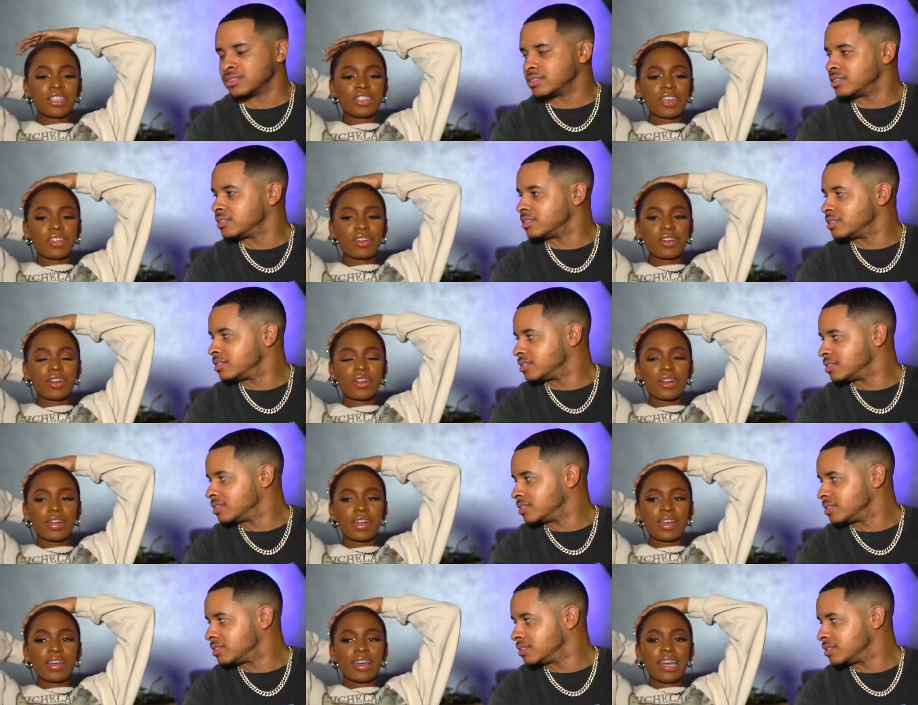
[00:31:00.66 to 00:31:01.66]
Speaker 1: each
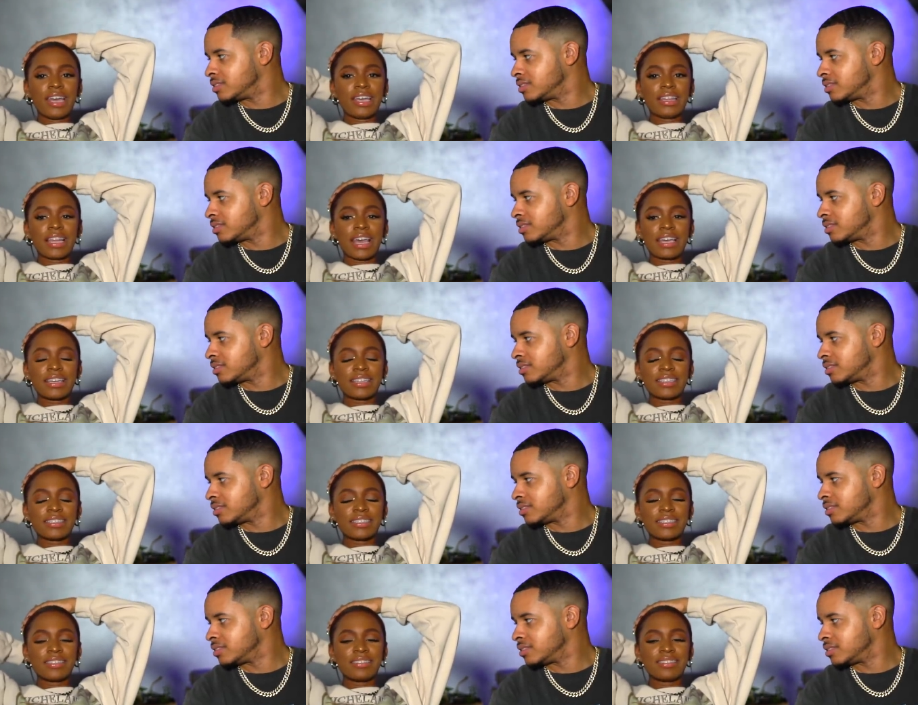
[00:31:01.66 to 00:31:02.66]
other and like
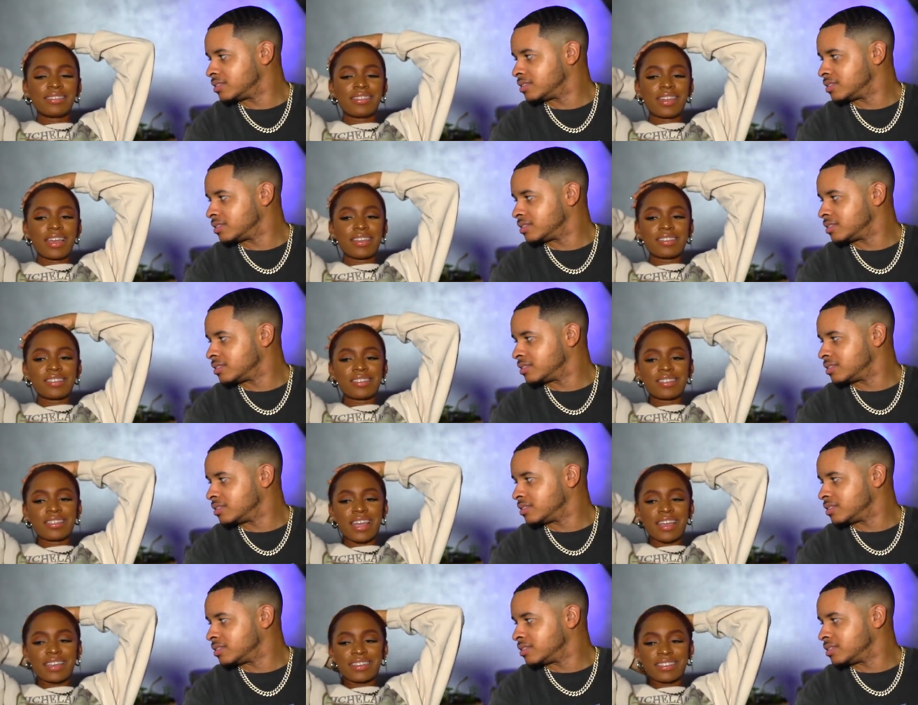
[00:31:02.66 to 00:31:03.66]

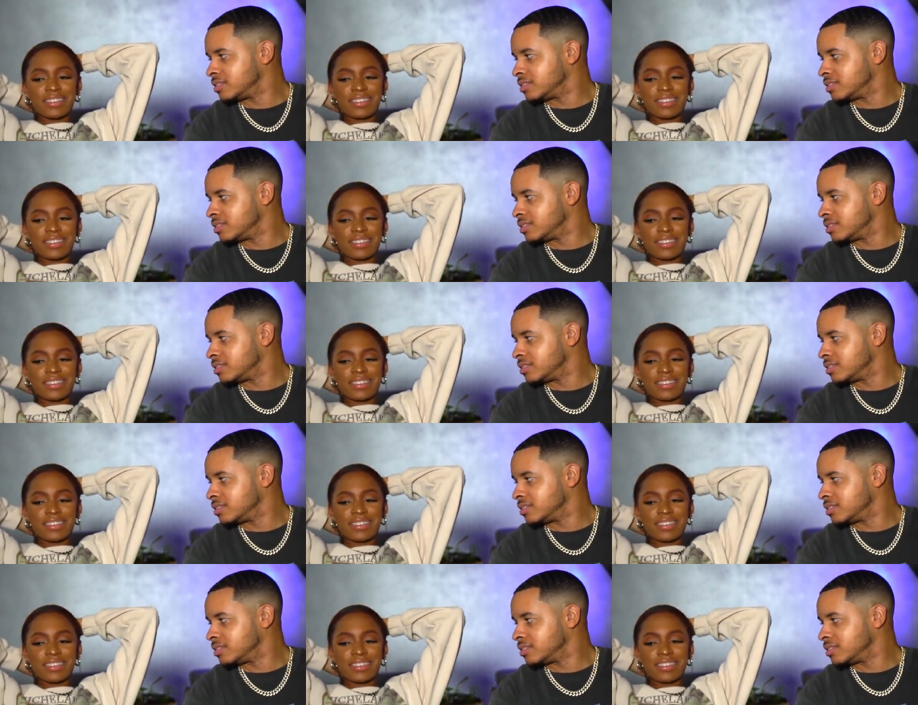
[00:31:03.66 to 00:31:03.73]
things like